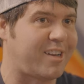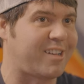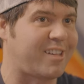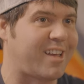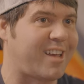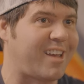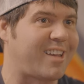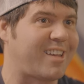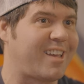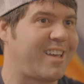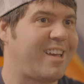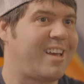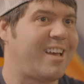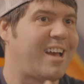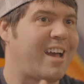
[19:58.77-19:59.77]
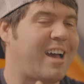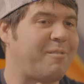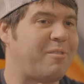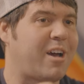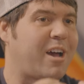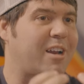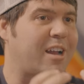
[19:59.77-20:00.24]
and like,
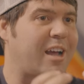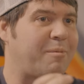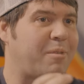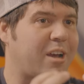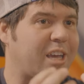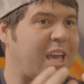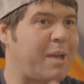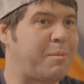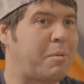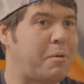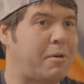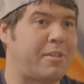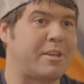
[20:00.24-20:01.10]
I'm not, I'm not capable